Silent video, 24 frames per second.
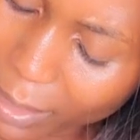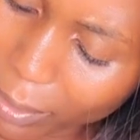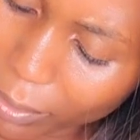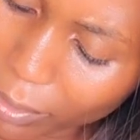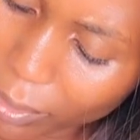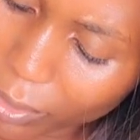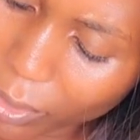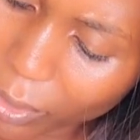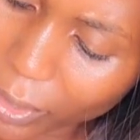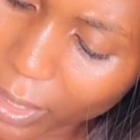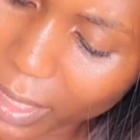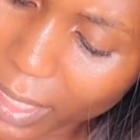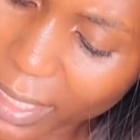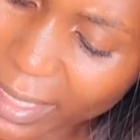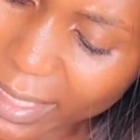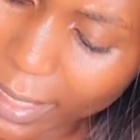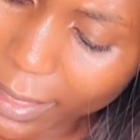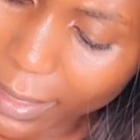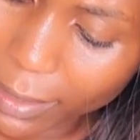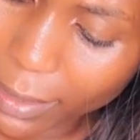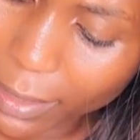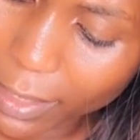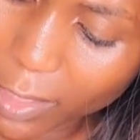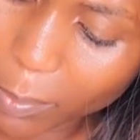out so it
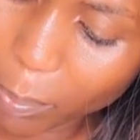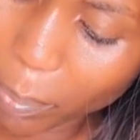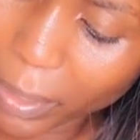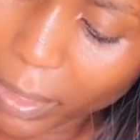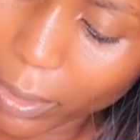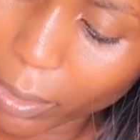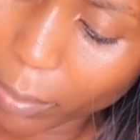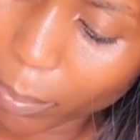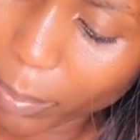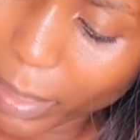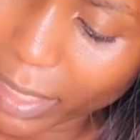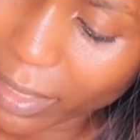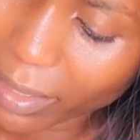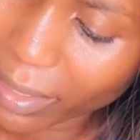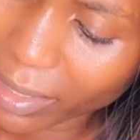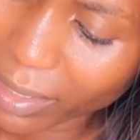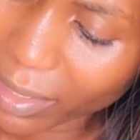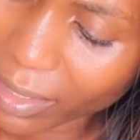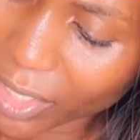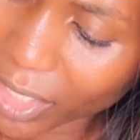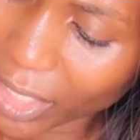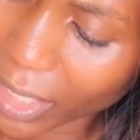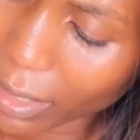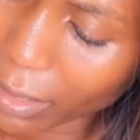doesn't spill. But
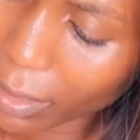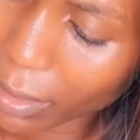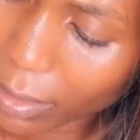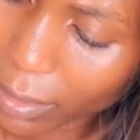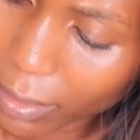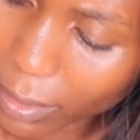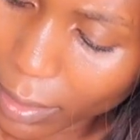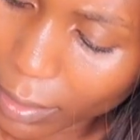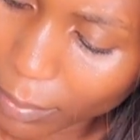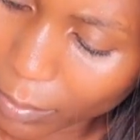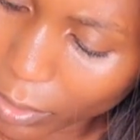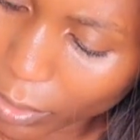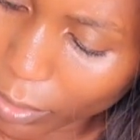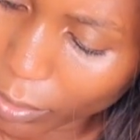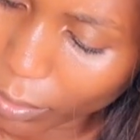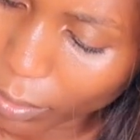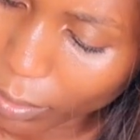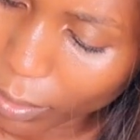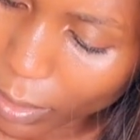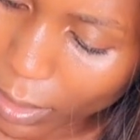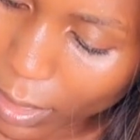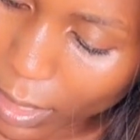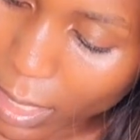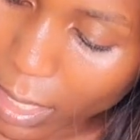this chicken seems,
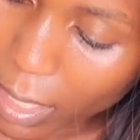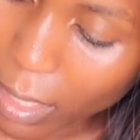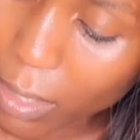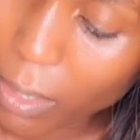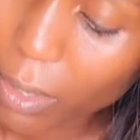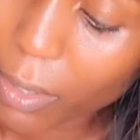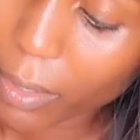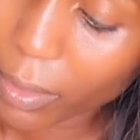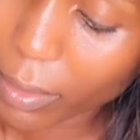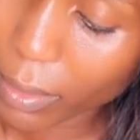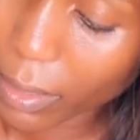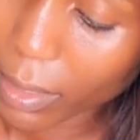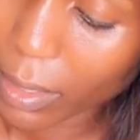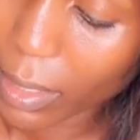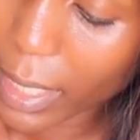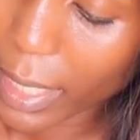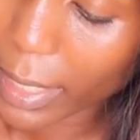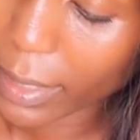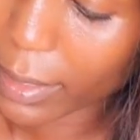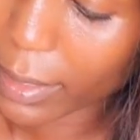oh yeah,